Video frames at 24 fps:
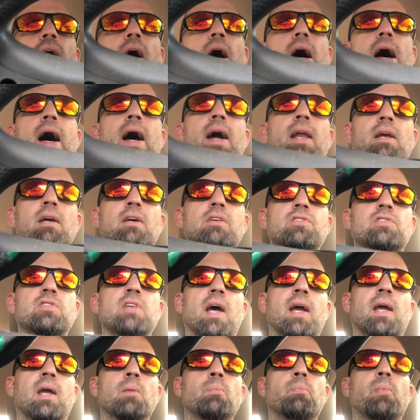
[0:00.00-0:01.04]
adding a
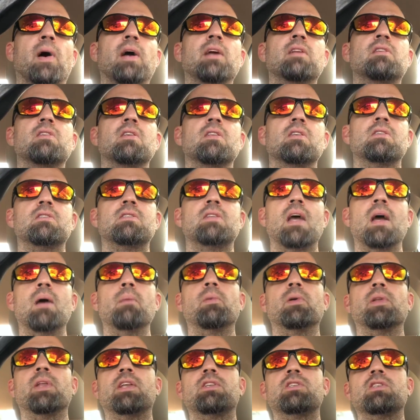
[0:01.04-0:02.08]
second bike to the
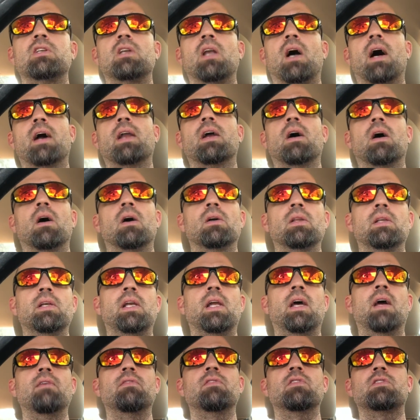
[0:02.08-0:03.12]
stable that's not a Harley
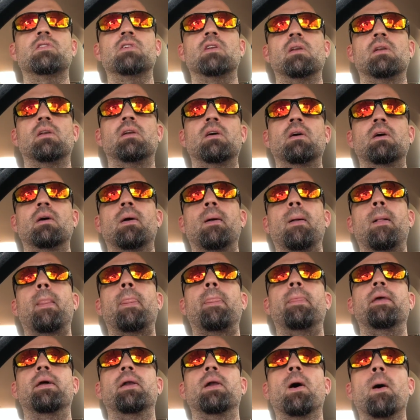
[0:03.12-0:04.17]
Davidson?
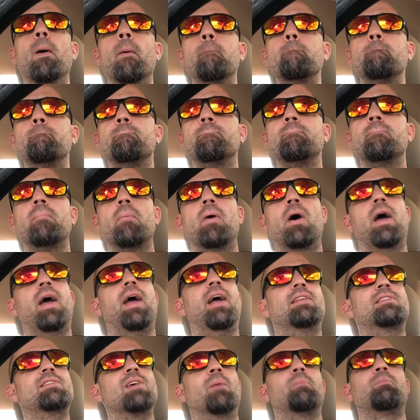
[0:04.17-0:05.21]

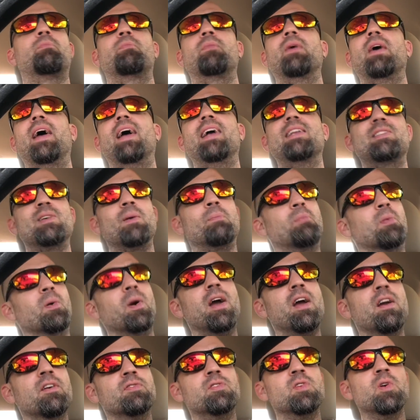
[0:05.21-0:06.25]
It's a
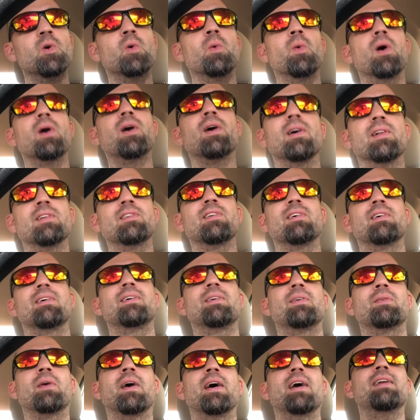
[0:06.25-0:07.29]
brave new world,
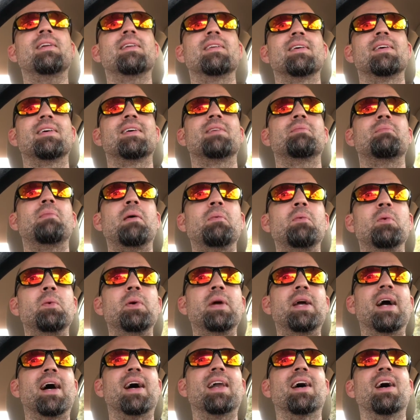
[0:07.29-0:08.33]
right? Maybe
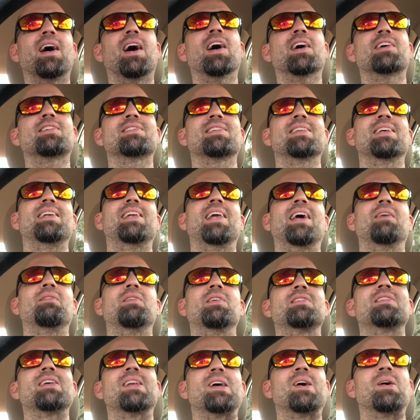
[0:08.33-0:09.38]
we got a Huxley
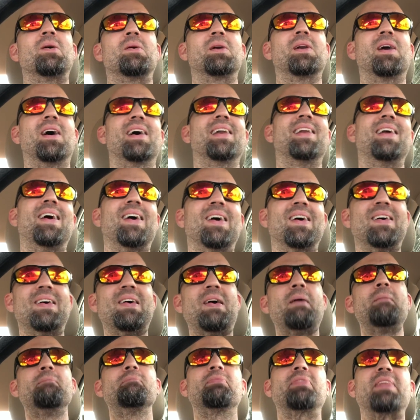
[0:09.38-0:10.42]
Davidson going on here.
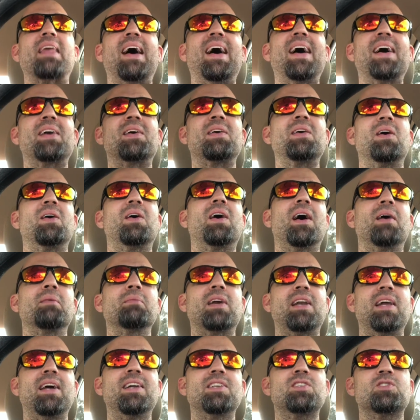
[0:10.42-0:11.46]
I don't know. All right, I'm
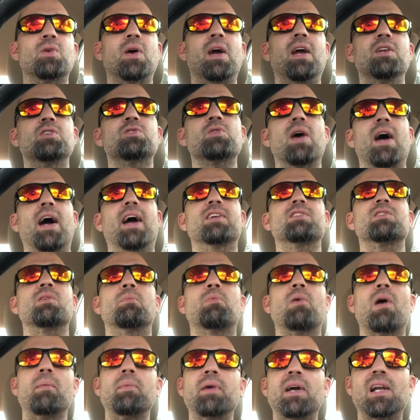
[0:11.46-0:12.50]
gonna hit train tracks. I'm
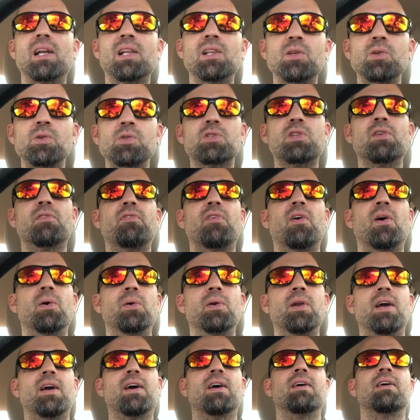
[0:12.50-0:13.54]
probably gonna lose the phone
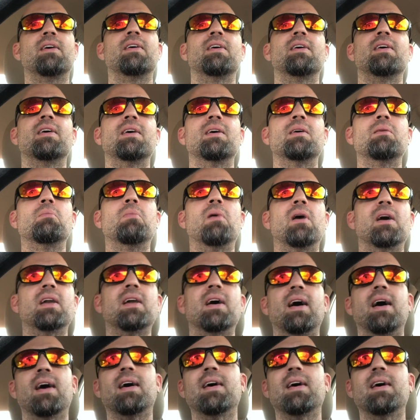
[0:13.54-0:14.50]
here, but